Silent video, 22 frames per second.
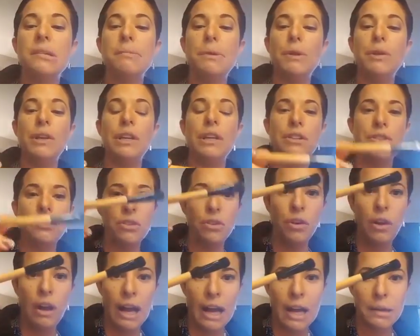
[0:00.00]
a
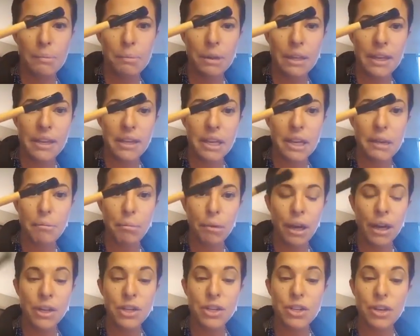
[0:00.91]
Beauticontrol eye blending
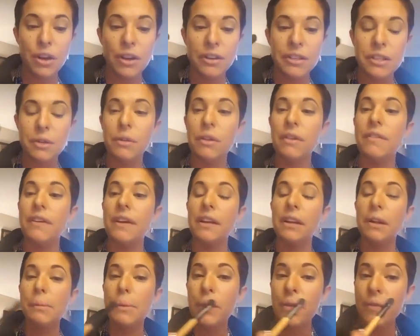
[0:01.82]
brush, also
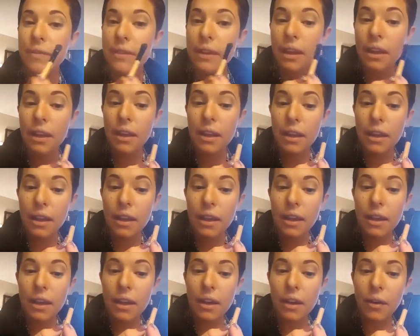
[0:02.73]
available.
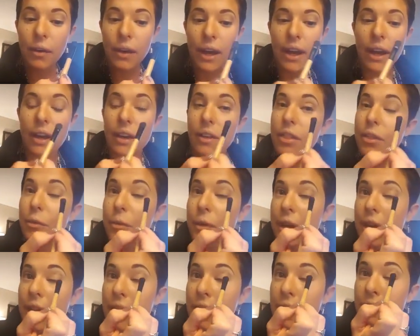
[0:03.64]
Okay,
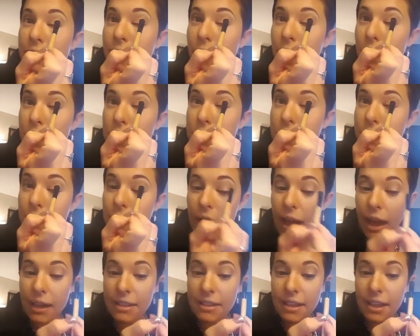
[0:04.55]
3 votes for
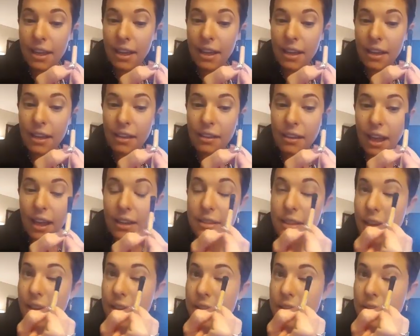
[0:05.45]
latte.
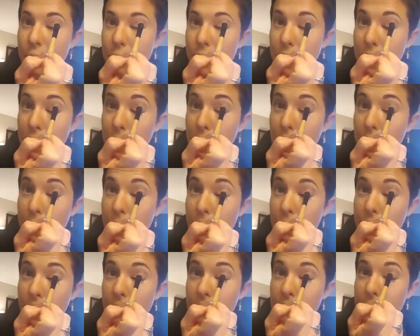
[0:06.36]
Latte is the winner, and then
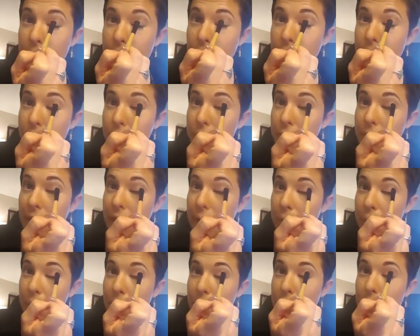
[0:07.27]
we have a vote for
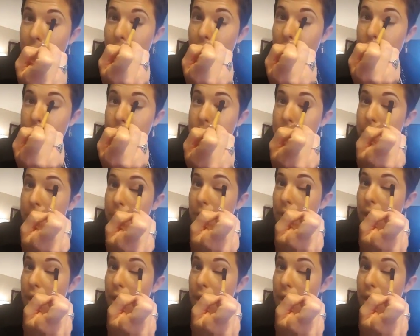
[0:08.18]
cranberry blush.